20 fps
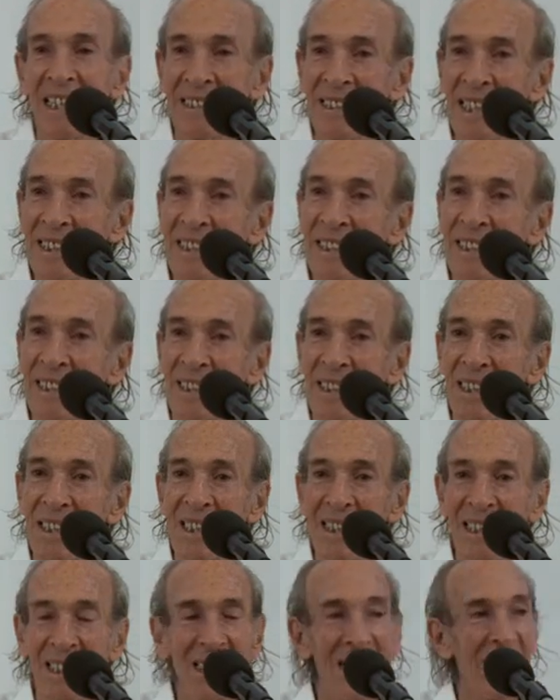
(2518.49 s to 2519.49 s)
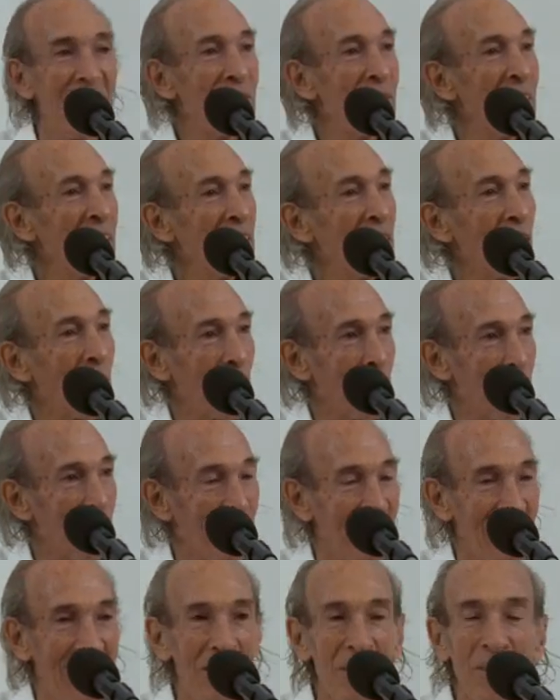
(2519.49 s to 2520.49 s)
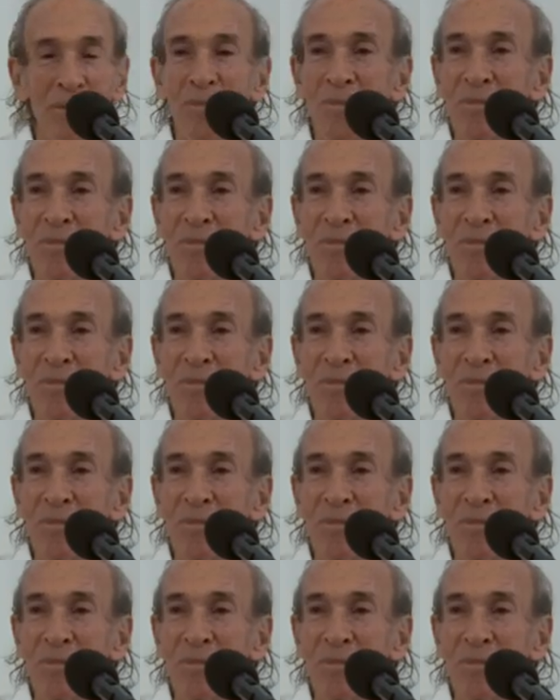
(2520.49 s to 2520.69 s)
young girl living in Aurobindo